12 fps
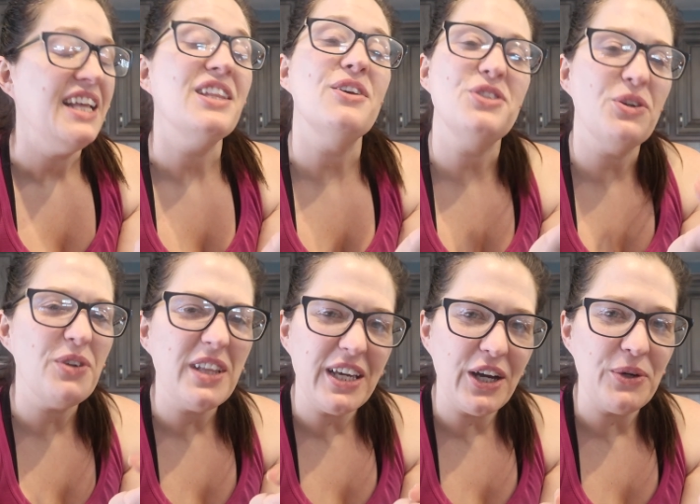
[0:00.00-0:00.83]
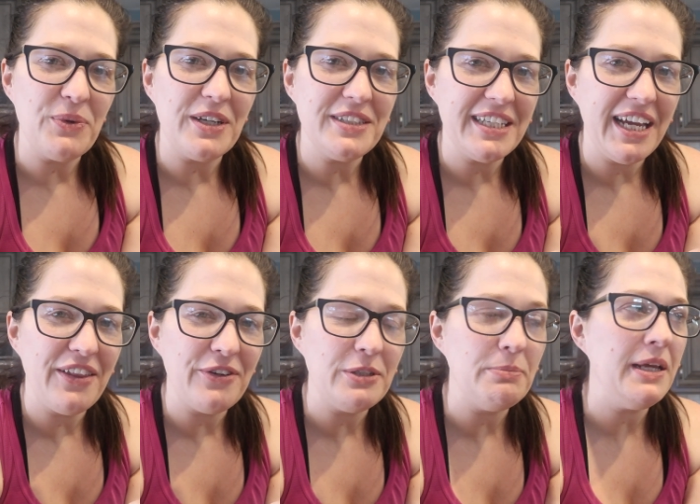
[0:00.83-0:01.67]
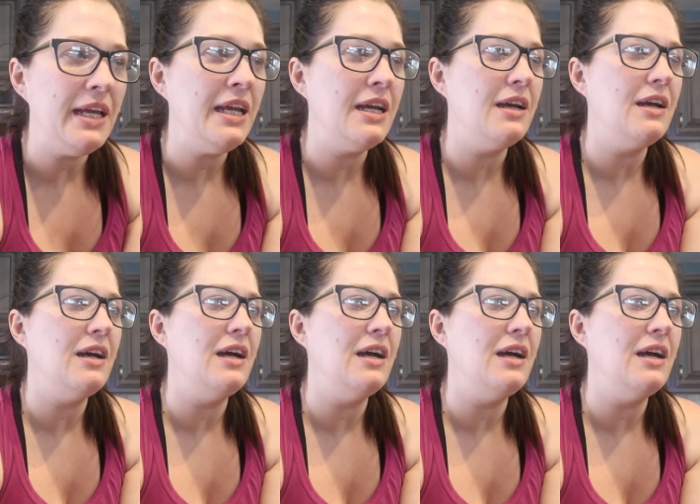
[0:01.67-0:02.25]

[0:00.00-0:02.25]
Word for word: Those don't really go well together to me.